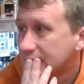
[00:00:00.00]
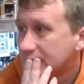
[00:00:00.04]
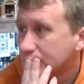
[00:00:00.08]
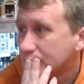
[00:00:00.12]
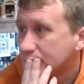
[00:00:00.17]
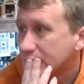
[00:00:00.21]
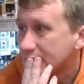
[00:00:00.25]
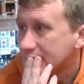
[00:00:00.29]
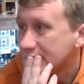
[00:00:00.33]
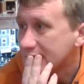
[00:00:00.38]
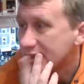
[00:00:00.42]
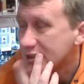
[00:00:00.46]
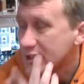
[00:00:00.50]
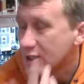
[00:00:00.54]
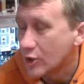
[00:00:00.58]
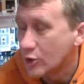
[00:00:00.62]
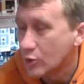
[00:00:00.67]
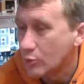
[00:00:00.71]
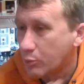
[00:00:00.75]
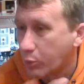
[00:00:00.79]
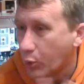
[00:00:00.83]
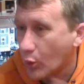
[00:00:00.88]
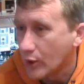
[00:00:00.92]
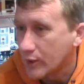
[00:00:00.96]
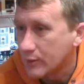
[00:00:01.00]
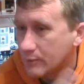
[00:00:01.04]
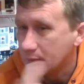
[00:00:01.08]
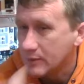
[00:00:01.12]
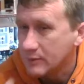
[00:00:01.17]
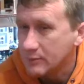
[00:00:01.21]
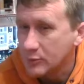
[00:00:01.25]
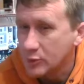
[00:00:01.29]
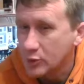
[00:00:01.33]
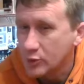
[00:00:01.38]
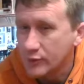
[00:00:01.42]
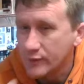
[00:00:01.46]
Because there's no point
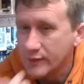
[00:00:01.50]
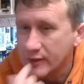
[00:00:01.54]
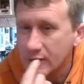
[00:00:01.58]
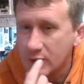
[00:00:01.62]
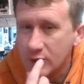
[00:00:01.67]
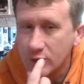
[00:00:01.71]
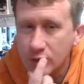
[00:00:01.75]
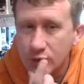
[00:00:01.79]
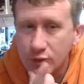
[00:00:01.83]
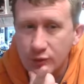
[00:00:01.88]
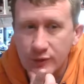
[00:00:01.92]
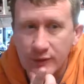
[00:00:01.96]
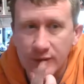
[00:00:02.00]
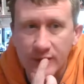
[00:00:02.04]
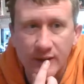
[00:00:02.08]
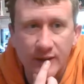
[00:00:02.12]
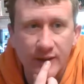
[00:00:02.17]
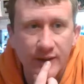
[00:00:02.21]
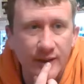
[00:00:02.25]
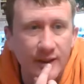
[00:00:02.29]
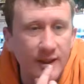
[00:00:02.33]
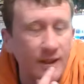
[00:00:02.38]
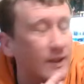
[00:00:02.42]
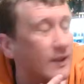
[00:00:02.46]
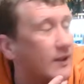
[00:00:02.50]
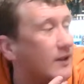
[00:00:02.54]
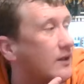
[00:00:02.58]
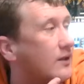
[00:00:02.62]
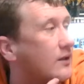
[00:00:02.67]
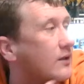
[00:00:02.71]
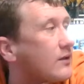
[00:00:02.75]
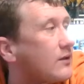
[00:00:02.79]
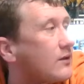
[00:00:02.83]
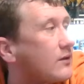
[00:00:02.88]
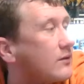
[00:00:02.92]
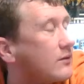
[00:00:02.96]
me moving over
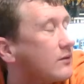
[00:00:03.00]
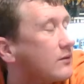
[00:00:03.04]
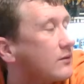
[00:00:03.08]
the